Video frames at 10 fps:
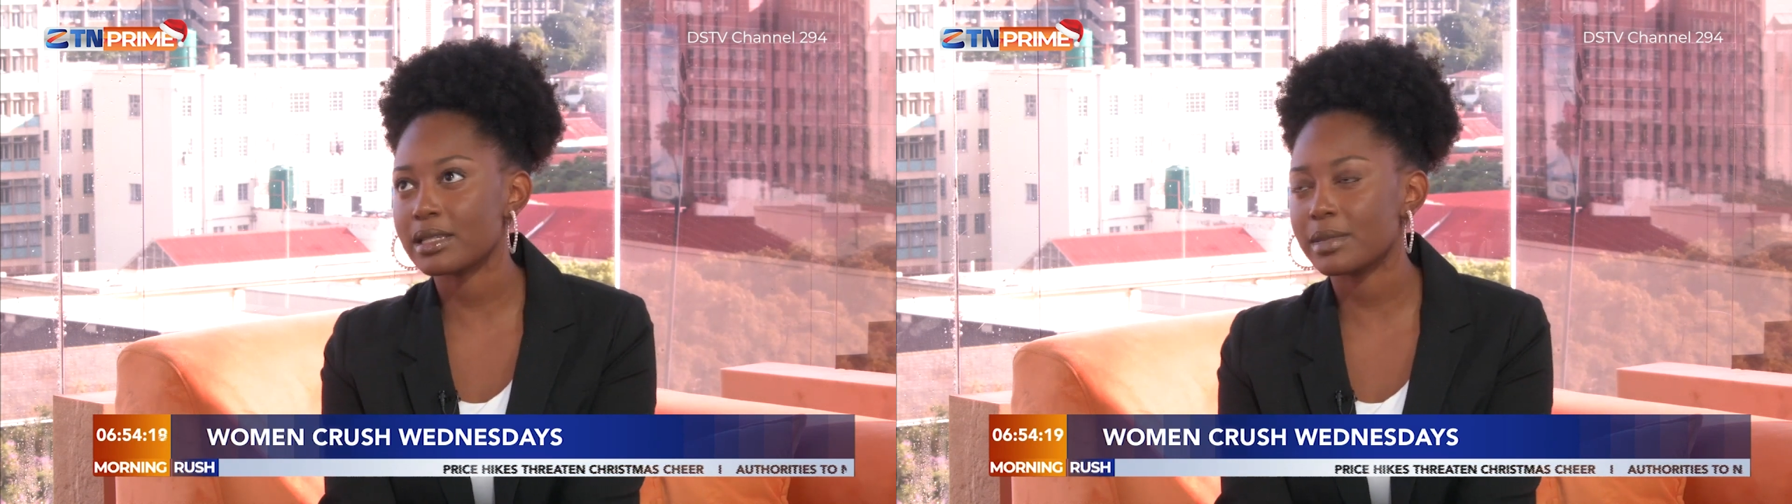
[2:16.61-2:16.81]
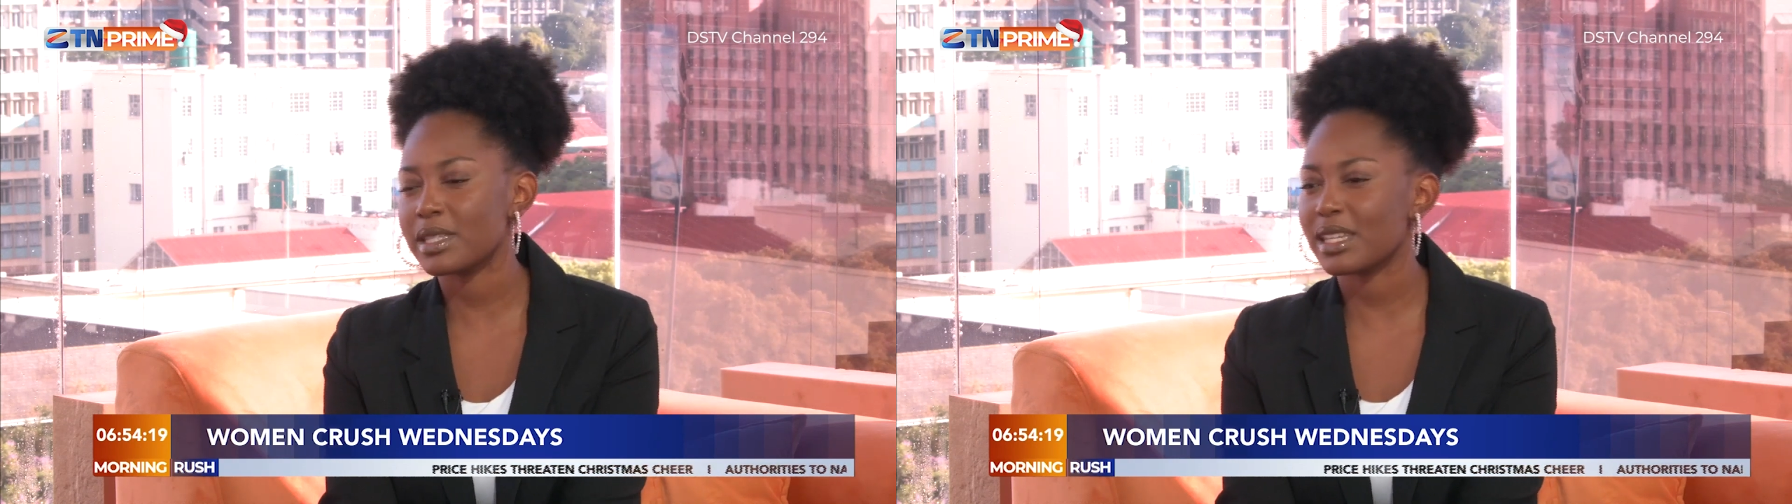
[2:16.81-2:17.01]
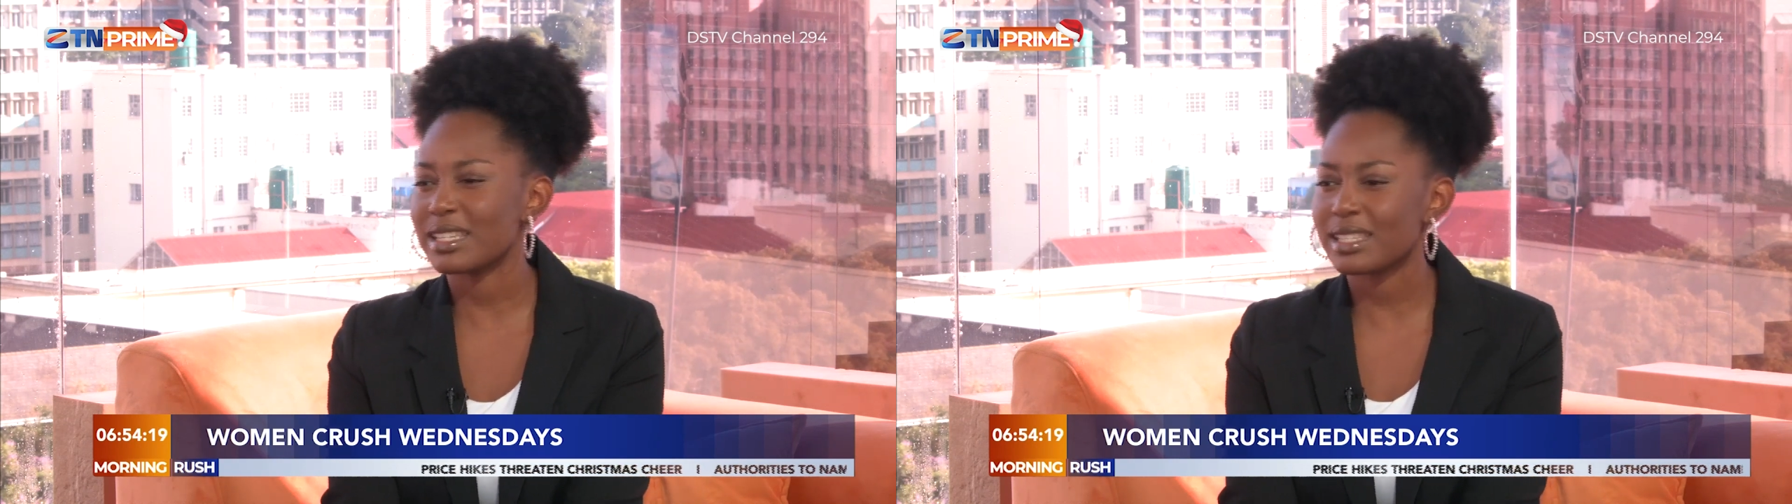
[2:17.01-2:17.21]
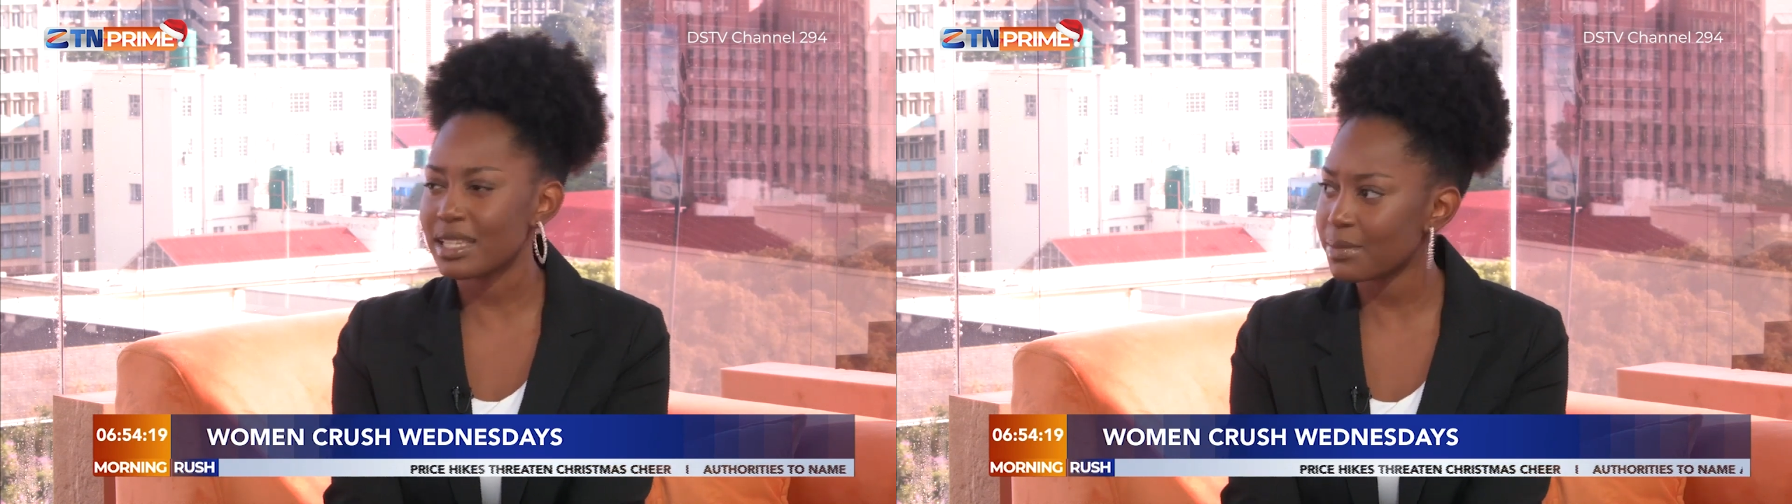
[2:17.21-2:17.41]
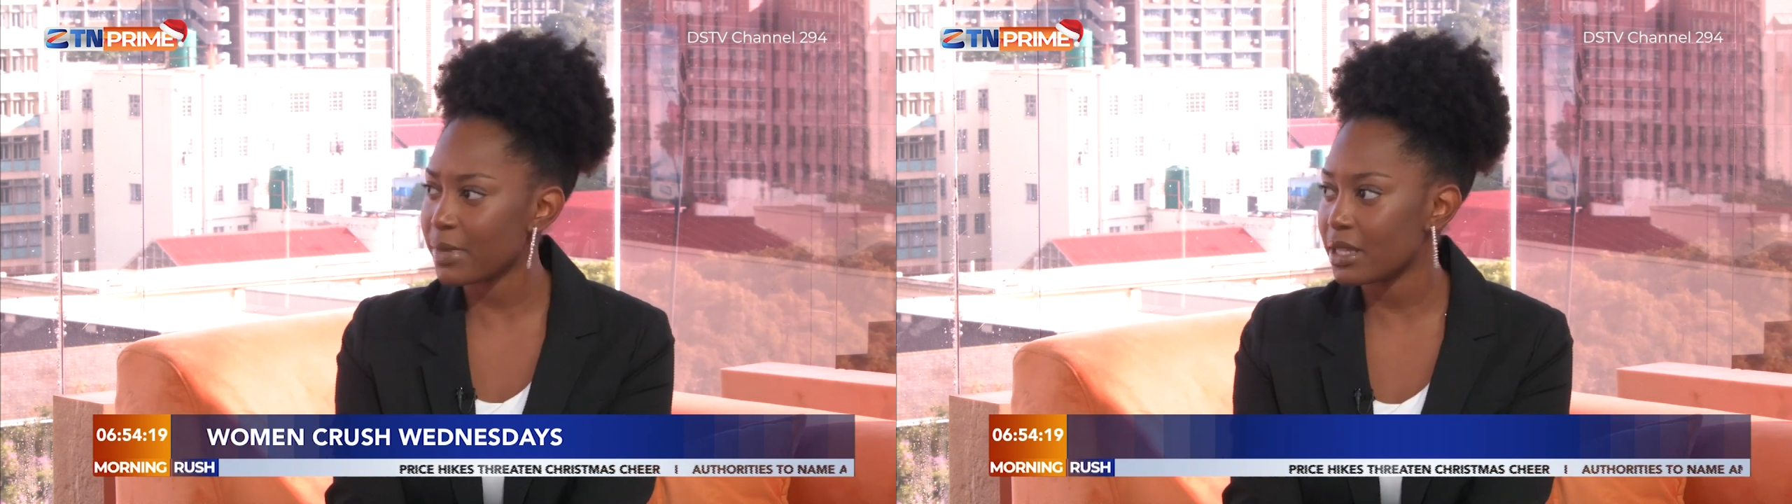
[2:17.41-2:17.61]
let me say,
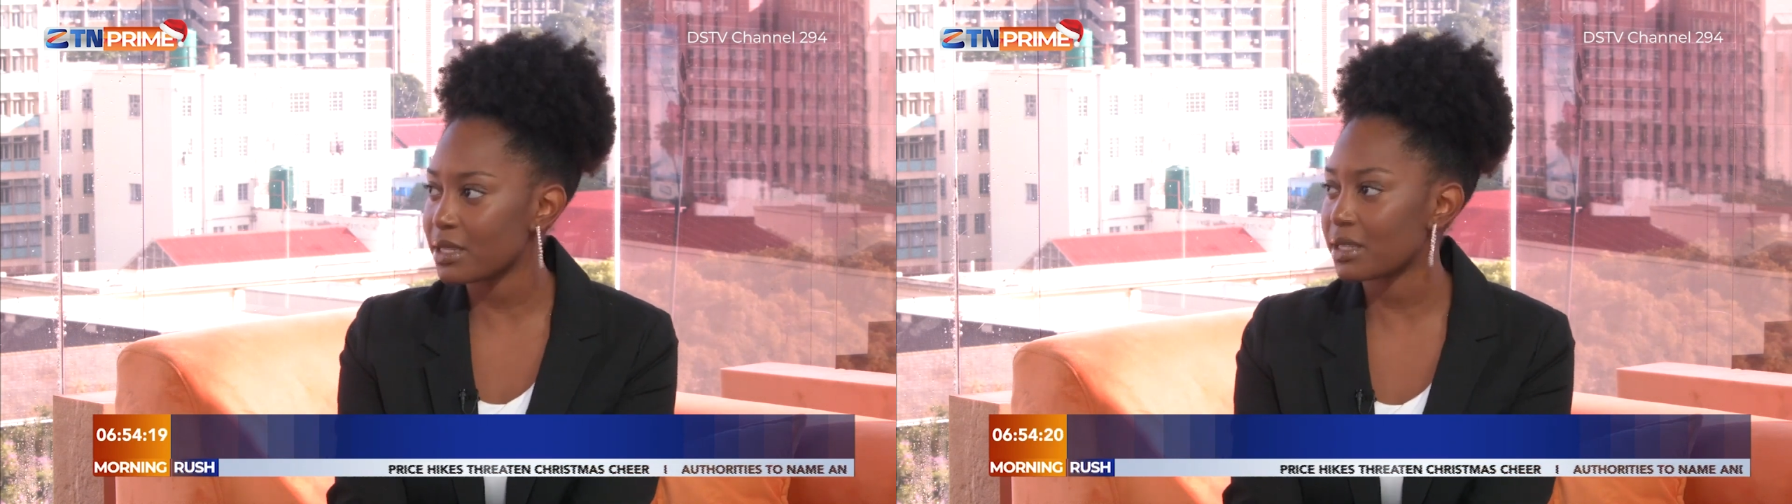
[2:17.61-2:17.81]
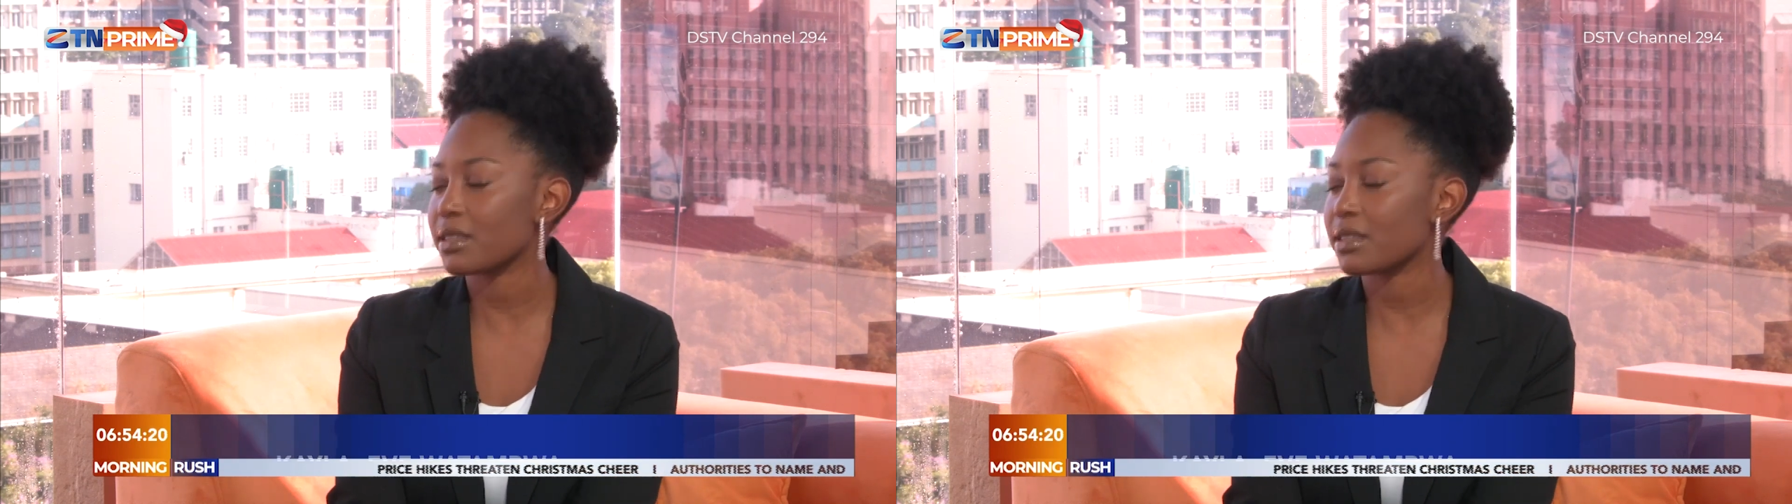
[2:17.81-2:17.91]
6 months,